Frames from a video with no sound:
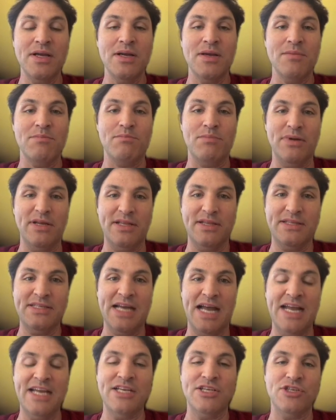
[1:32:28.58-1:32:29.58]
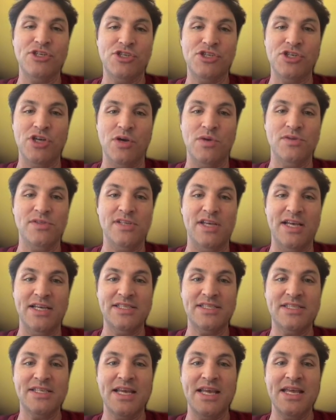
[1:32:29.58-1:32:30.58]
But Titan shows
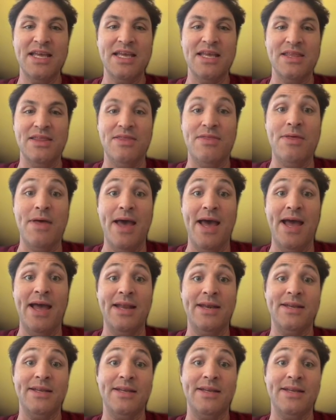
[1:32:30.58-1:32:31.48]
us that